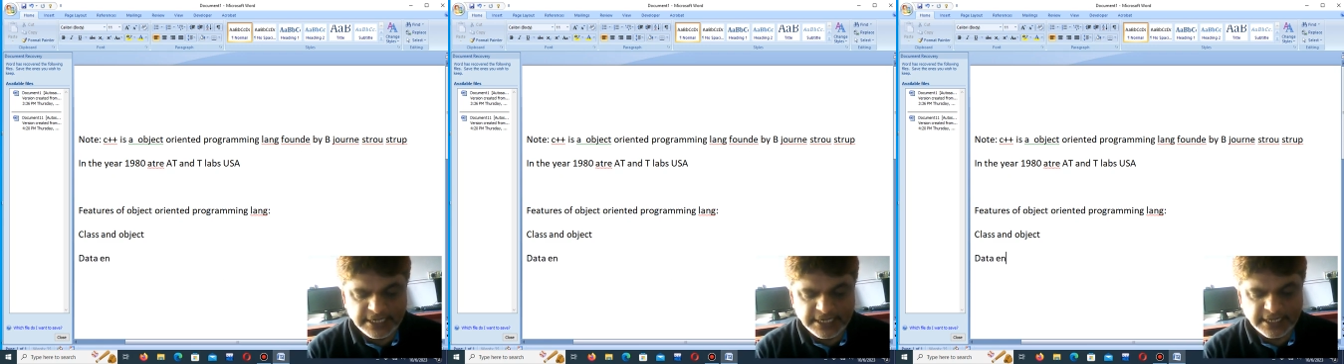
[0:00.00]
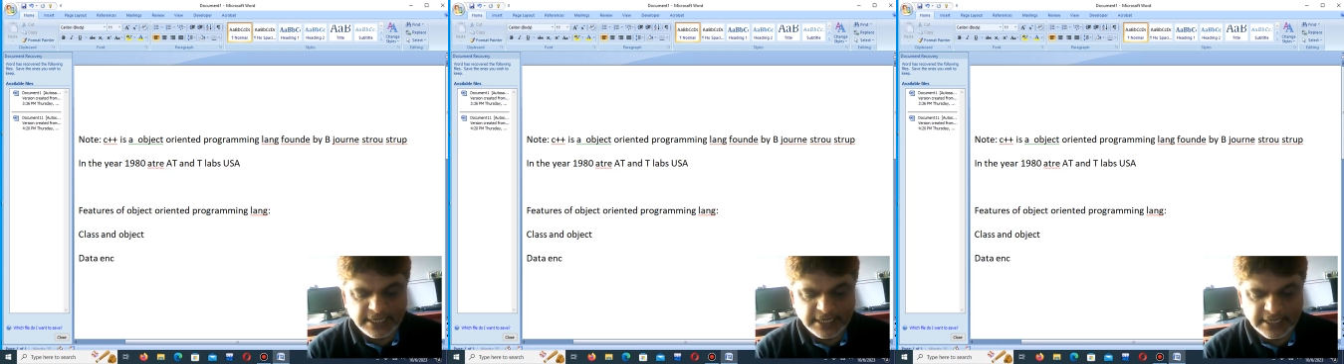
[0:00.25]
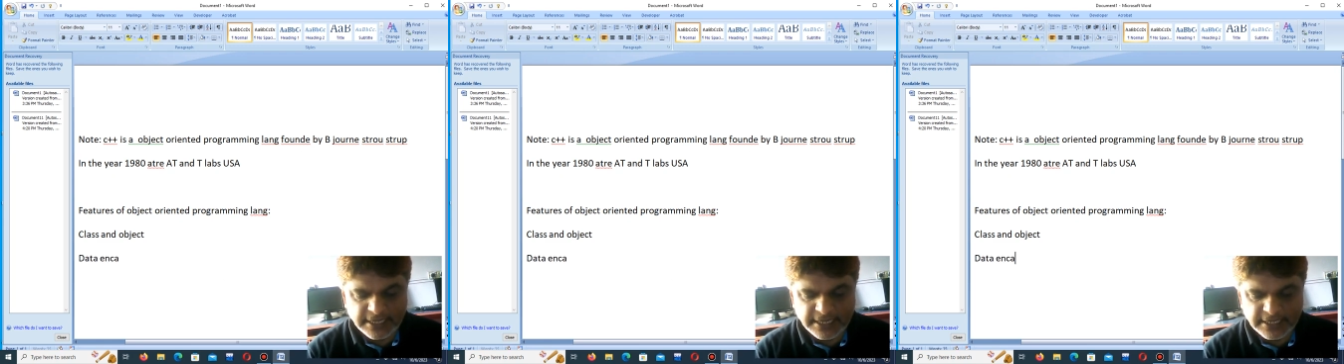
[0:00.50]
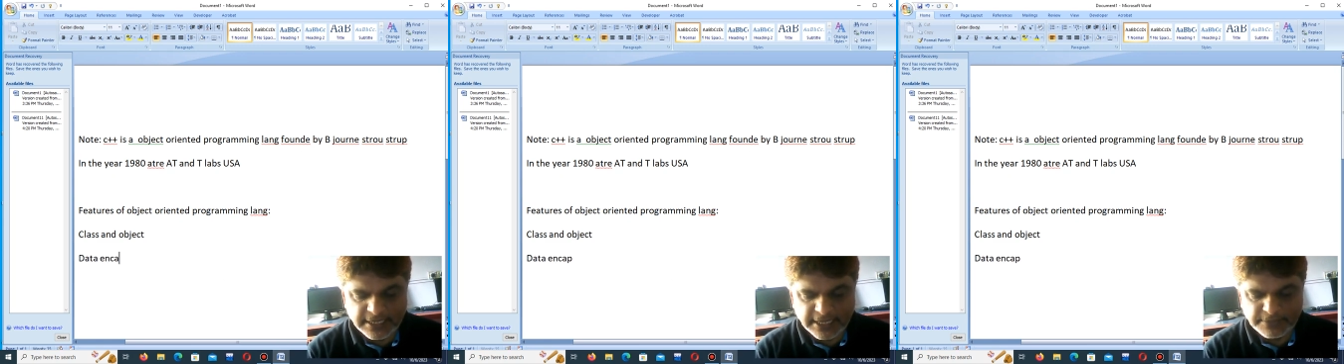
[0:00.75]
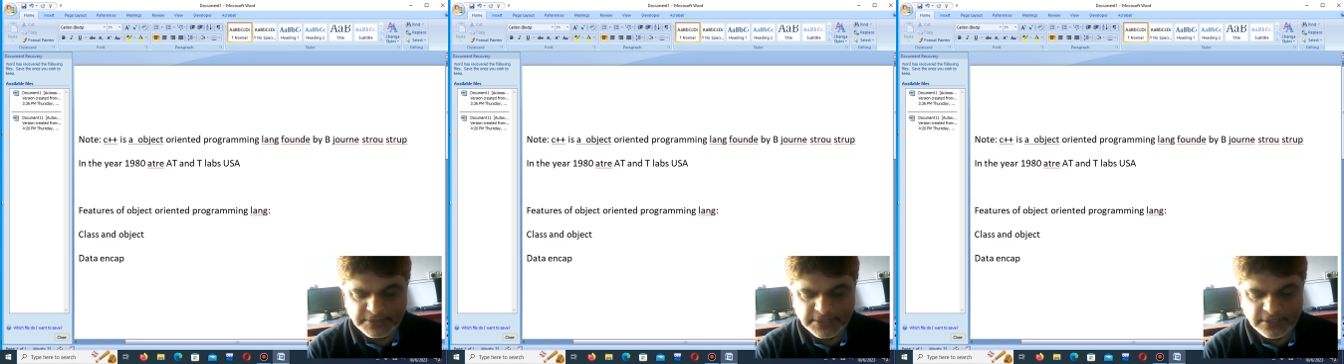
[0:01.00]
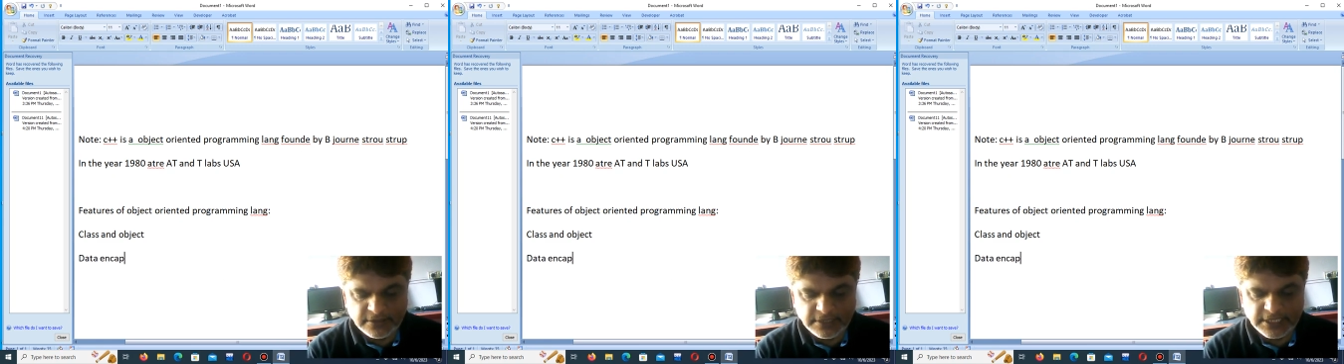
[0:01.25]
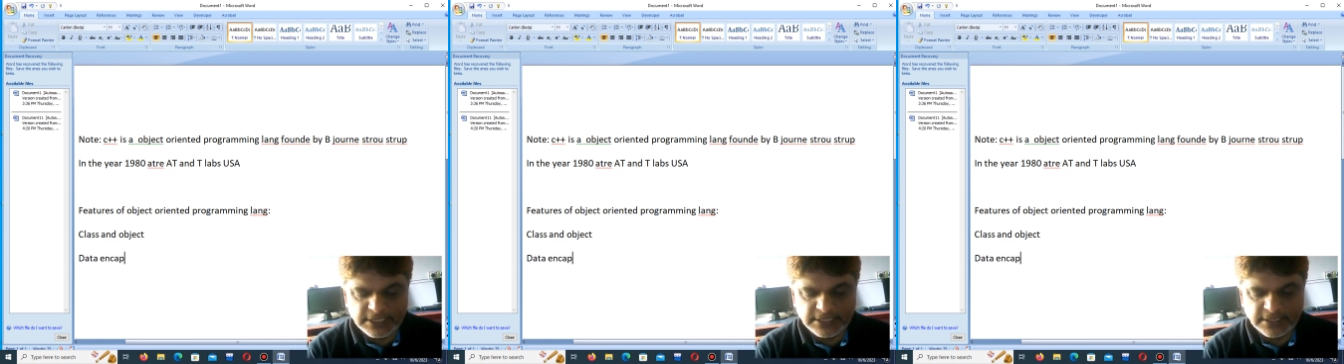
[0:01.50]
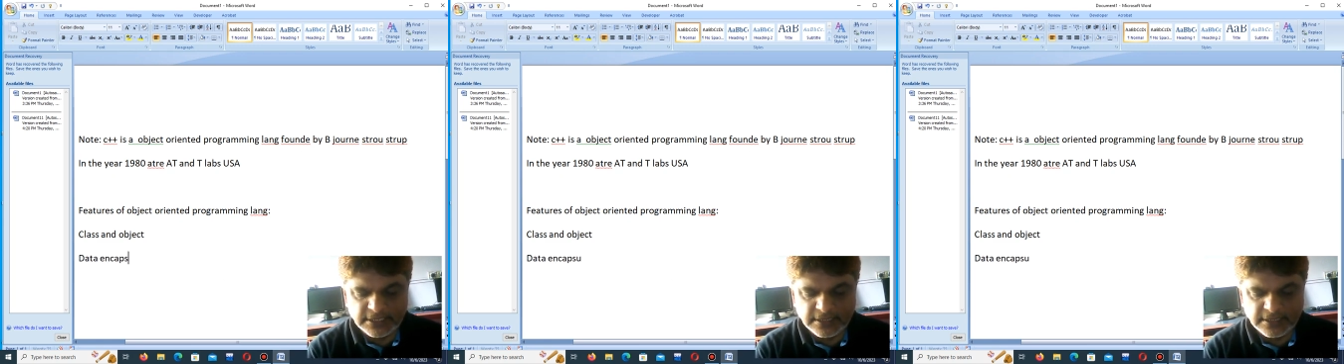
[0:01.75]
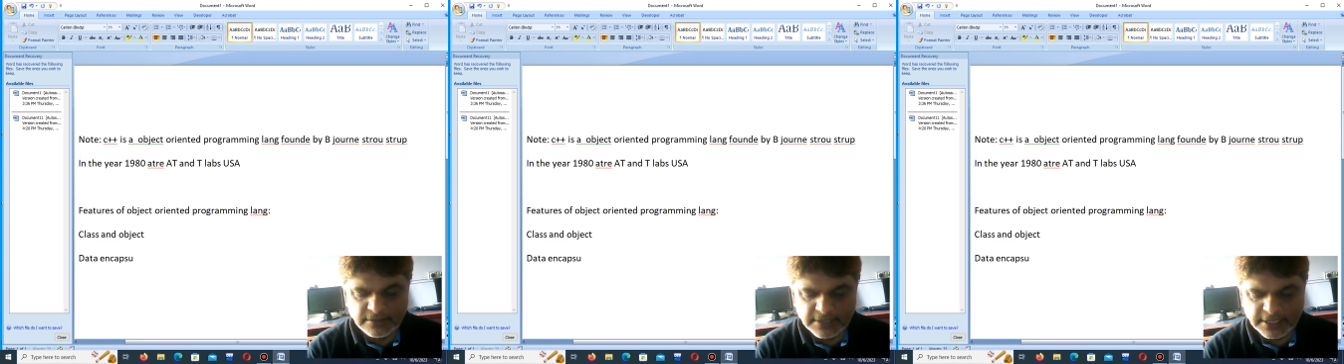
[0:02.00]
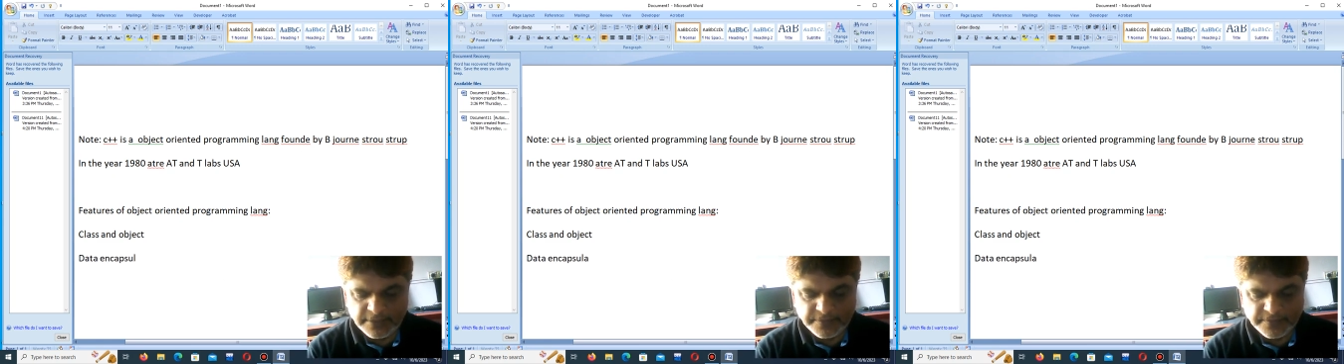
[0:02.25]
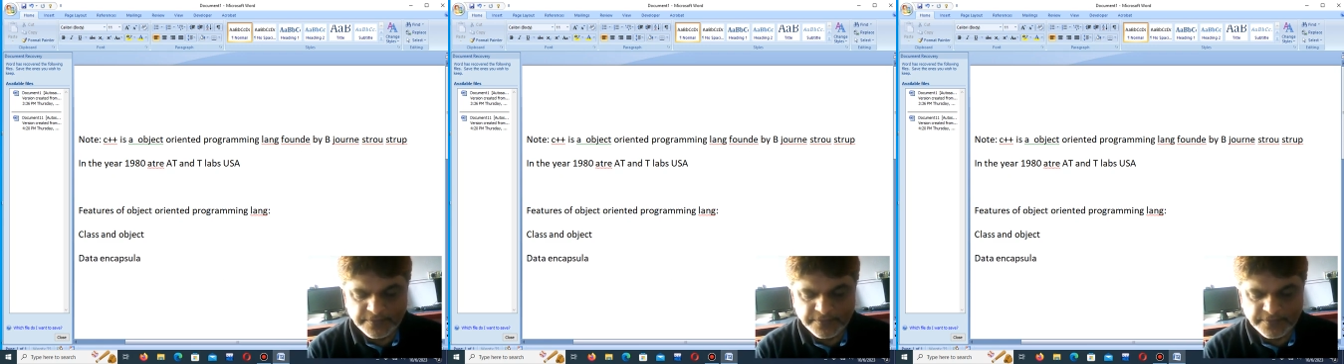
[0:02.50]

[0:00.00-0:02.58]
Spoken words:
Okay. What is data encapsulation?